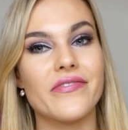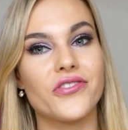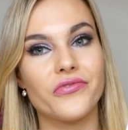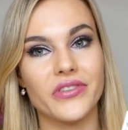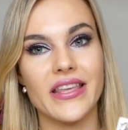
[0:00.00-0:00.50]

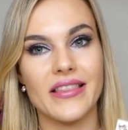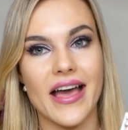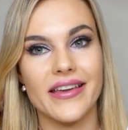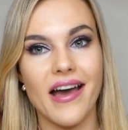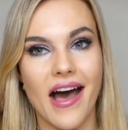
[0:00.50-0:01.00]
if you really
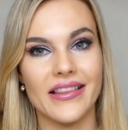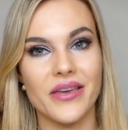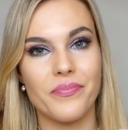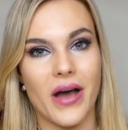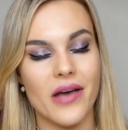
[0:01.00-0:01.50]
like
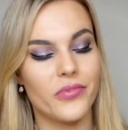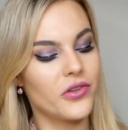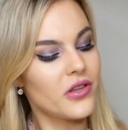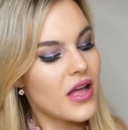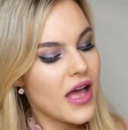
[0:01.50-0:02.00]
Carli
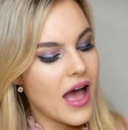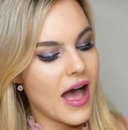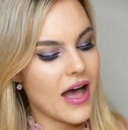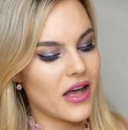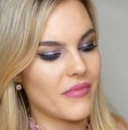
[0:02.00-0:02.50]
Bybel.
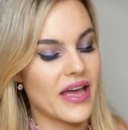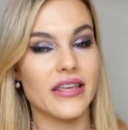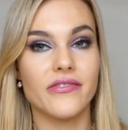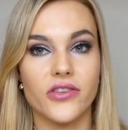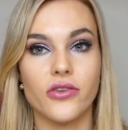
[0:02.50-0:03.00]
And
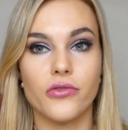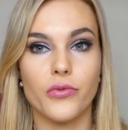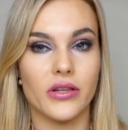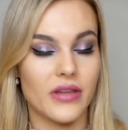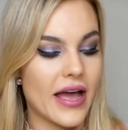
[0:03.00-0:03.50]
if you
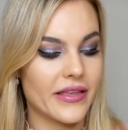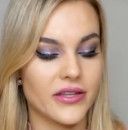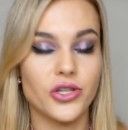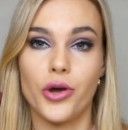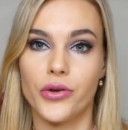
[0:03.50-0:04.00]
like
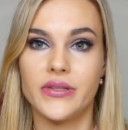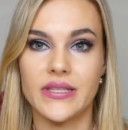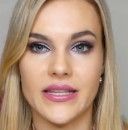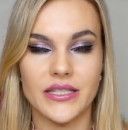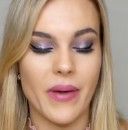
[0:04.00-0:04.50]
the tones
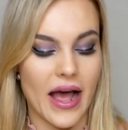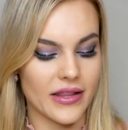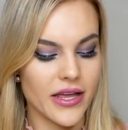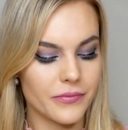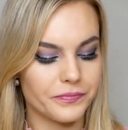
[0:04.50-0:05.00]
in this
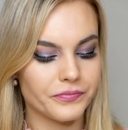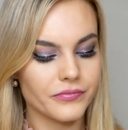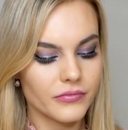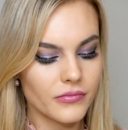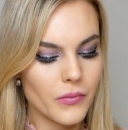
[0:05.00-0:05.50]
palette.
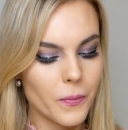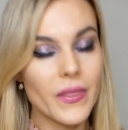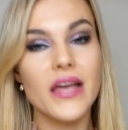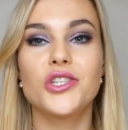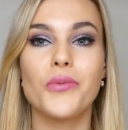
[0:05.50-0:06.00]

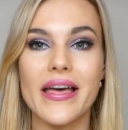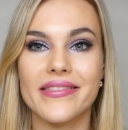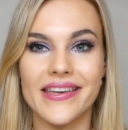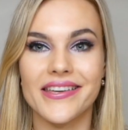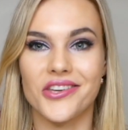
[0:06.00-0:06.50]
Do
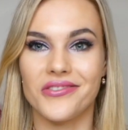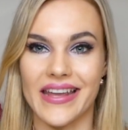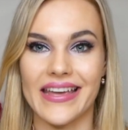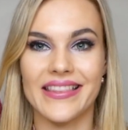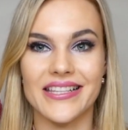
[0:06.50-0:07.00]
I think you
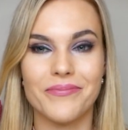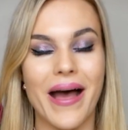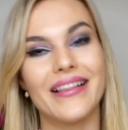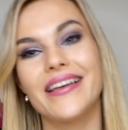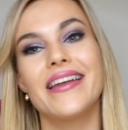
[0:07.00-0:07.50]
need this
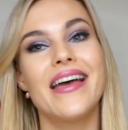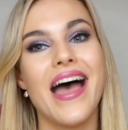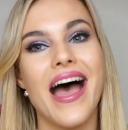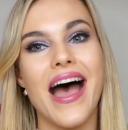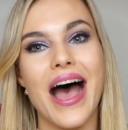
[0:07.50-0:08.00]
palette?
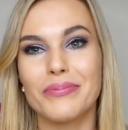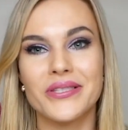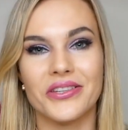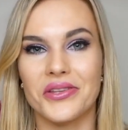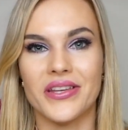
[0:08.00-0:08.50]

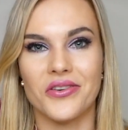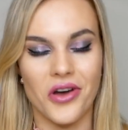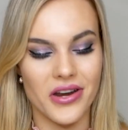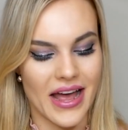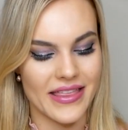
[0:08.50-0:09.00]
Absolutely
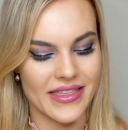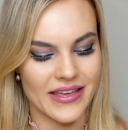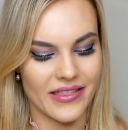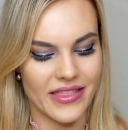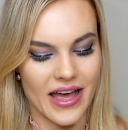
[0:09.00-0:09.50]
not. I
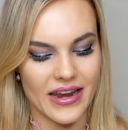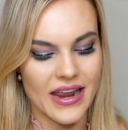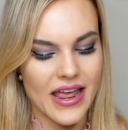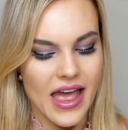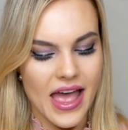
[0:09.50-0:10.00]
think
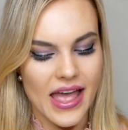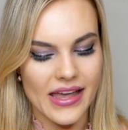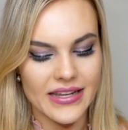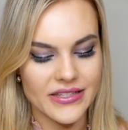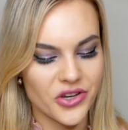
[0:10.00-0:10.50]
that
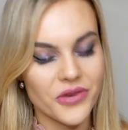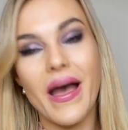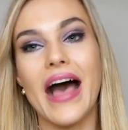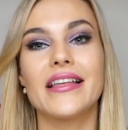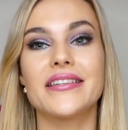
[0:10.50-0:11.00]
it is a good
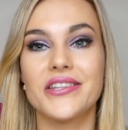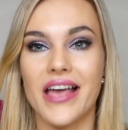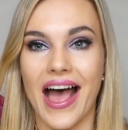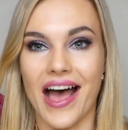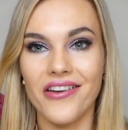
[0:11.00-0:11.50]
palette to
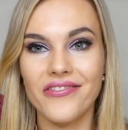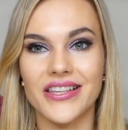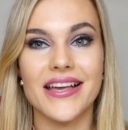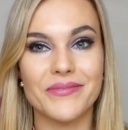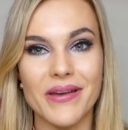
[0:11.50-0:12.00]

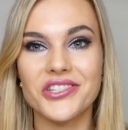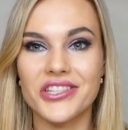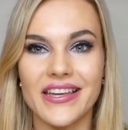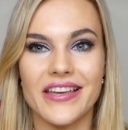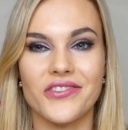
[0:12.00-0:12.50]
have,
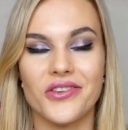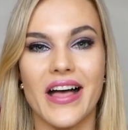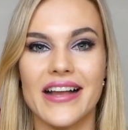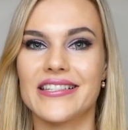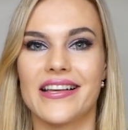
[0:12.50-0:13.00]
especially if you
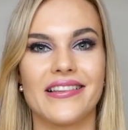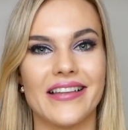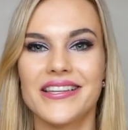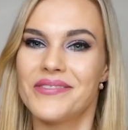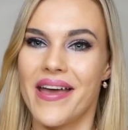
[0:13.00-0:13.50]
like to
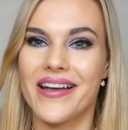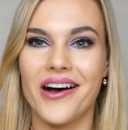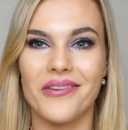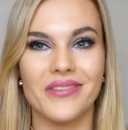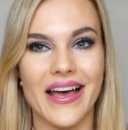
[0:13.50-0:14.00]
collect
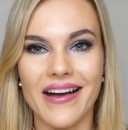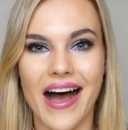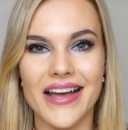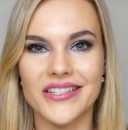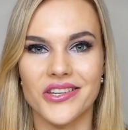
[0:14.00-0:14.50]
makeup like
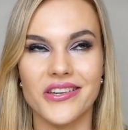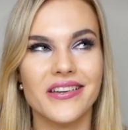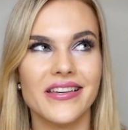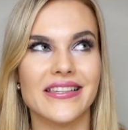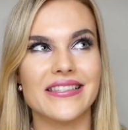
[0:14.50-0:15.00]
I
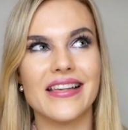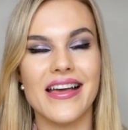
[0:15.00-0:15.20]
do, because